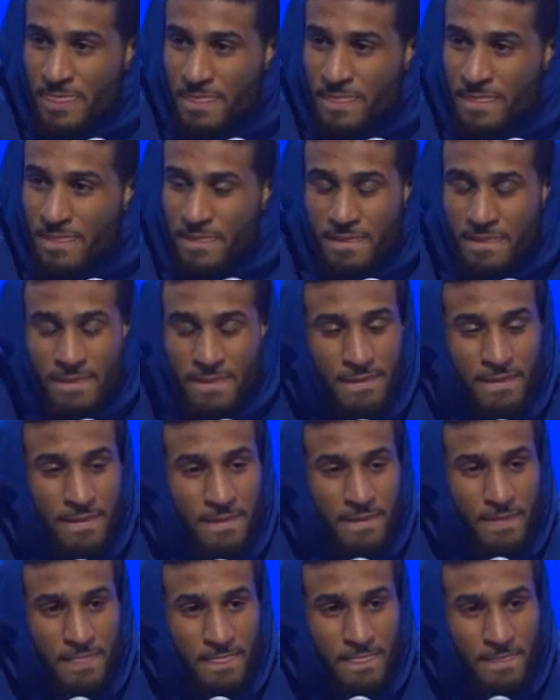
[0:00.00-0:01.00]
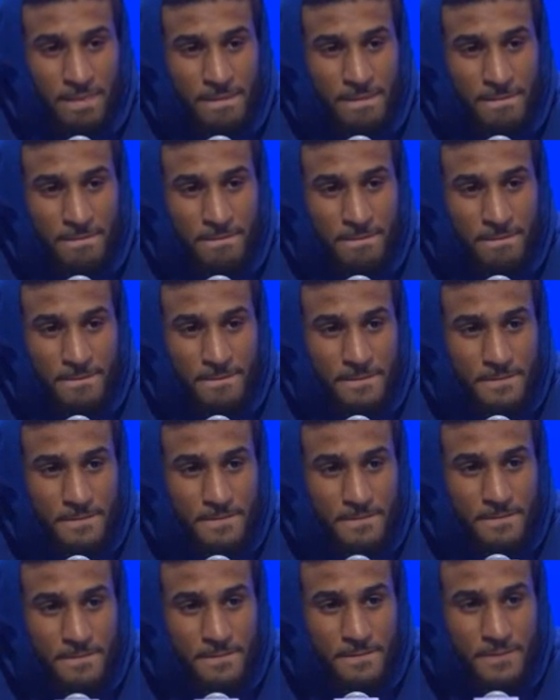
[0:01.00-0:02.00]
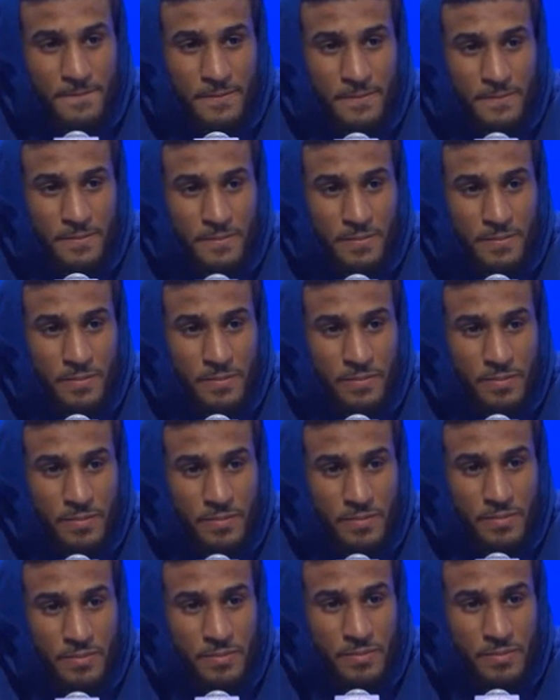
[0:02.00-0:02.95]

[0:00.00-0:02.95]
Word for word: Yeah, and uh, Steve basically just told us that you forced yourself into the